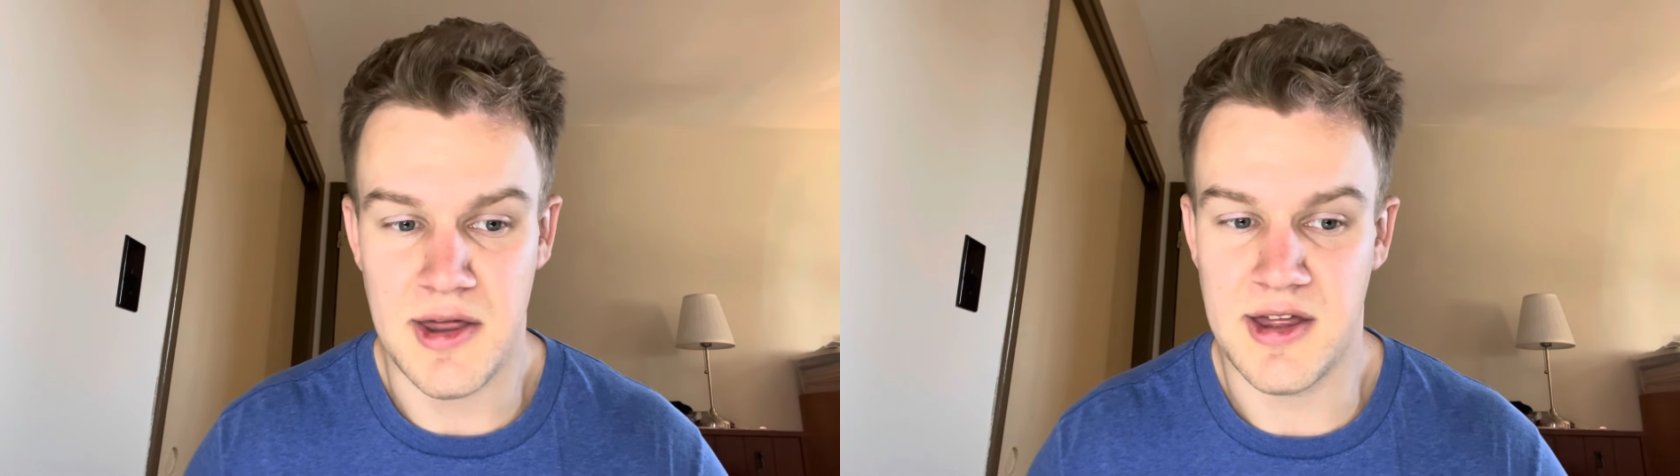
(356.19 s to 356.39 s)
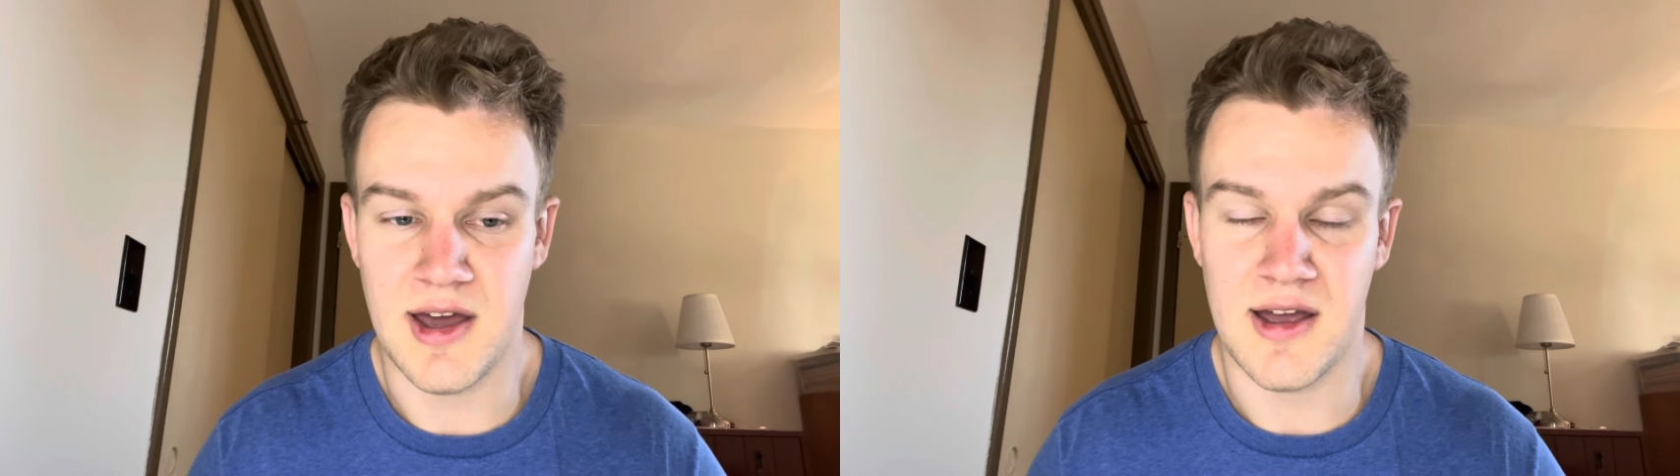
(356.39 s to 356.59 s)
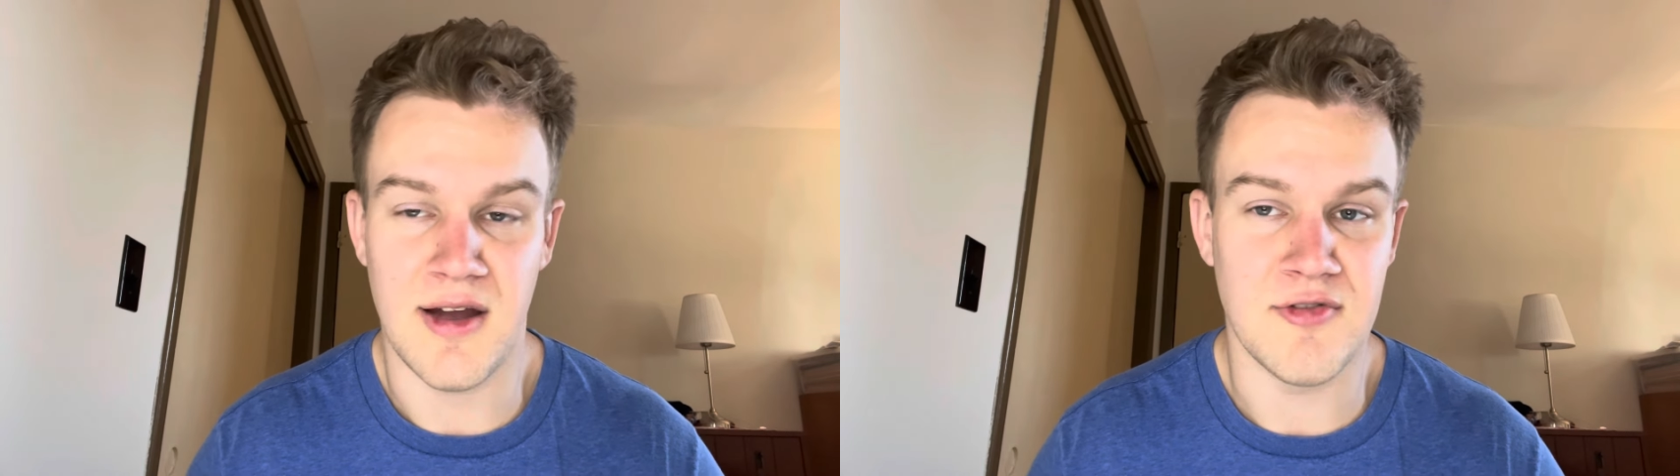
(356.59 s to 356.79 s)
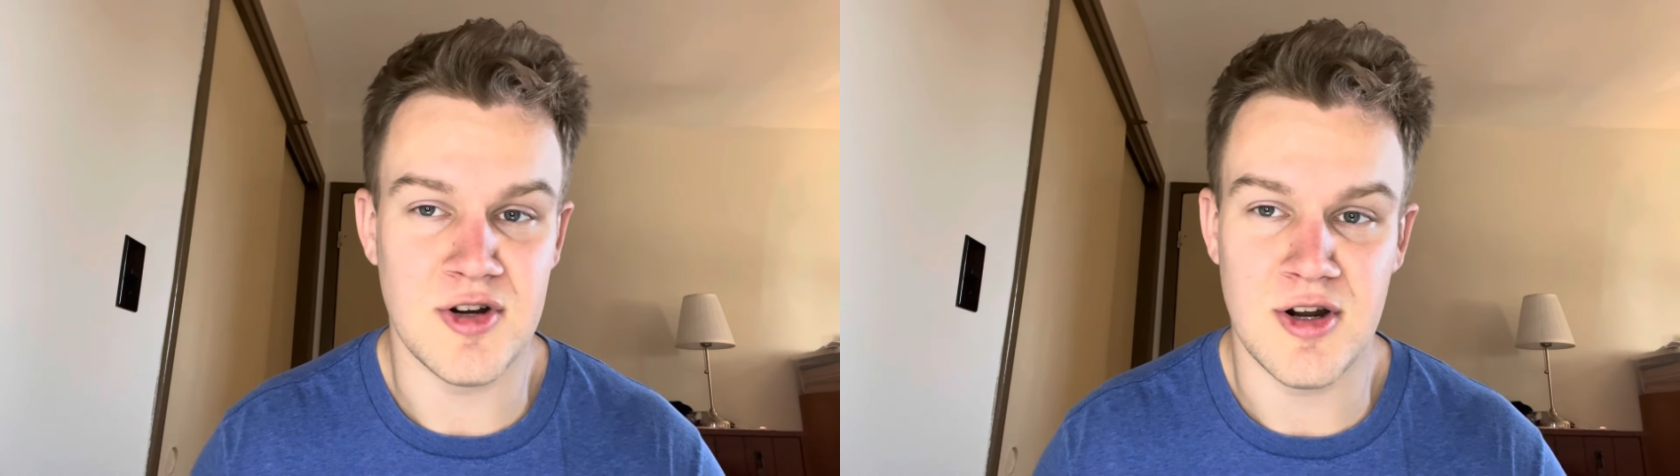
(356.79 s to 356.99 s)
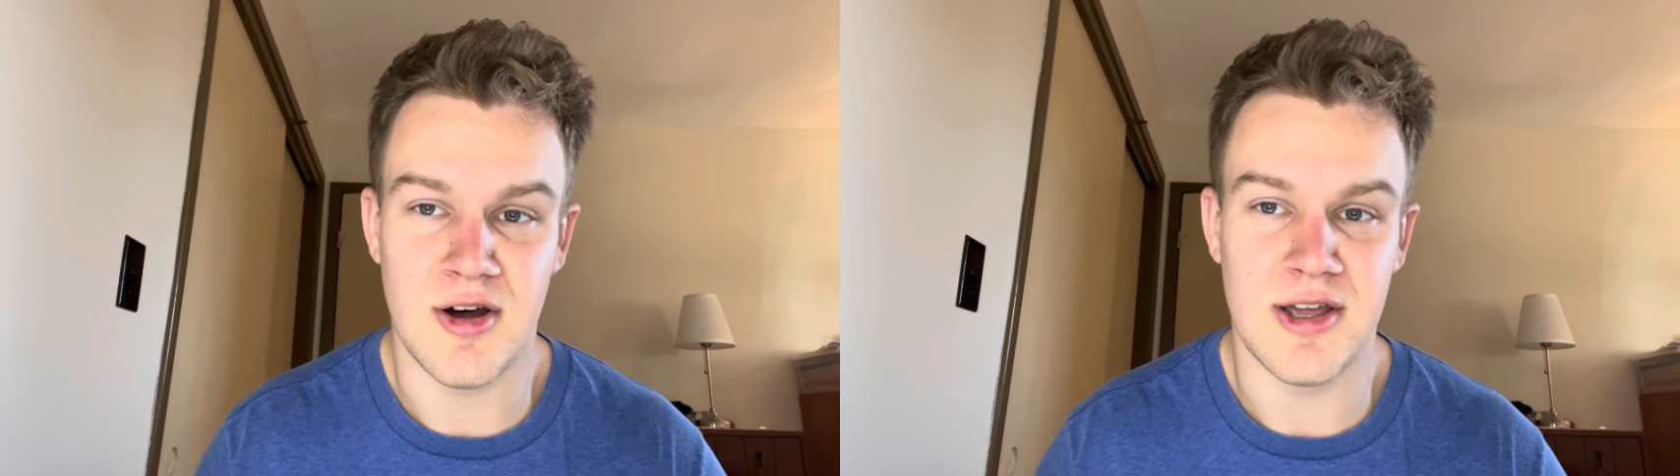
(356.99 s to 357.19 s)
I think I
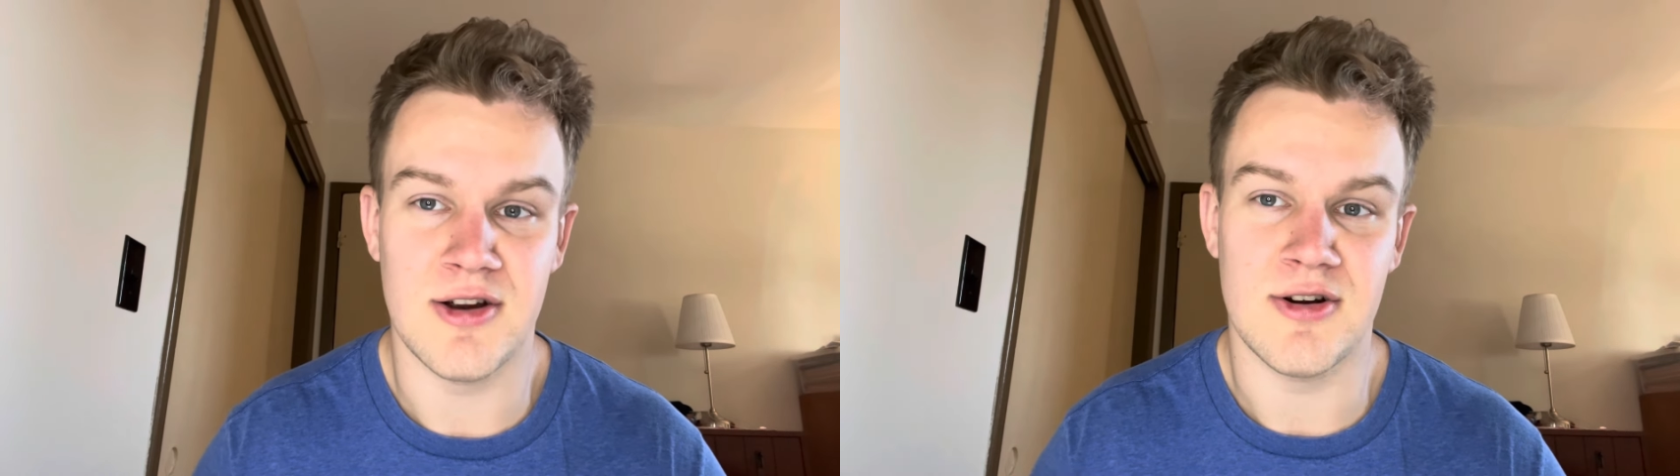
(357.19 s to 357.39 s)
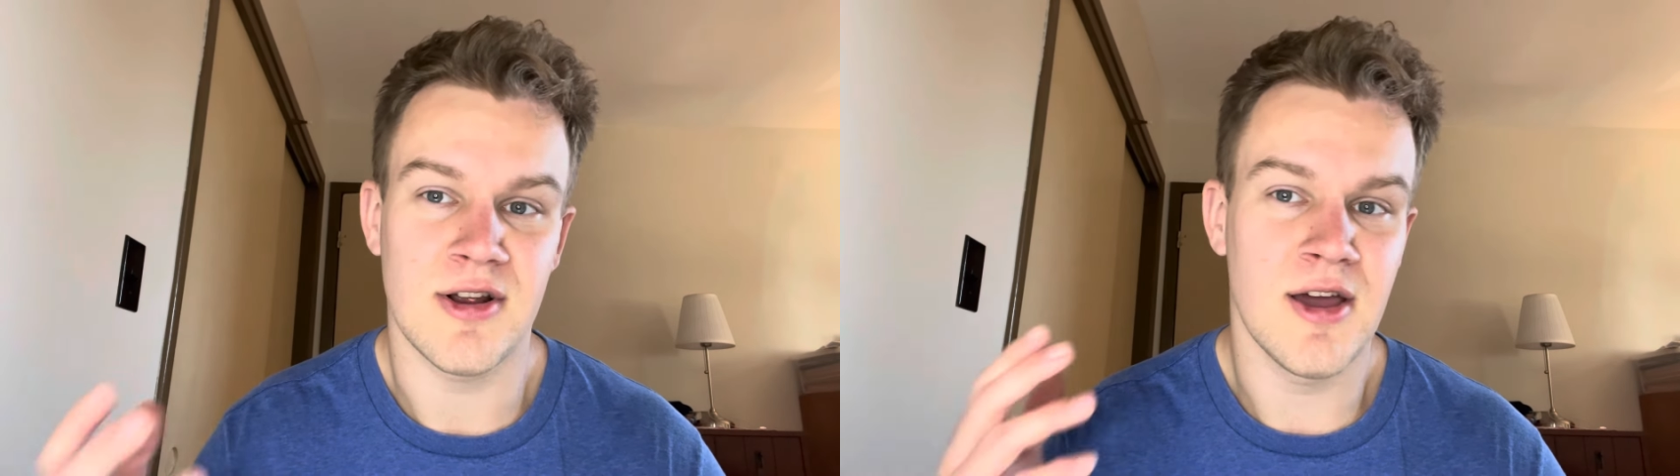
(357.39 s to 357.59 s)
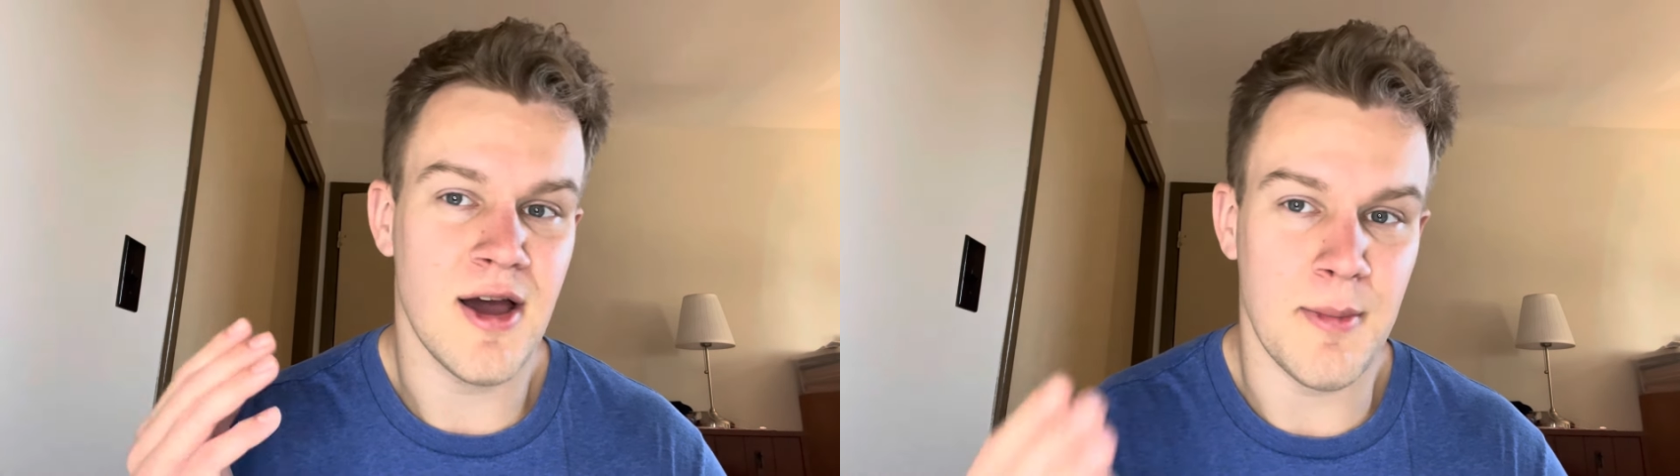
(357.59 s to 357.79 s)
covered it all here.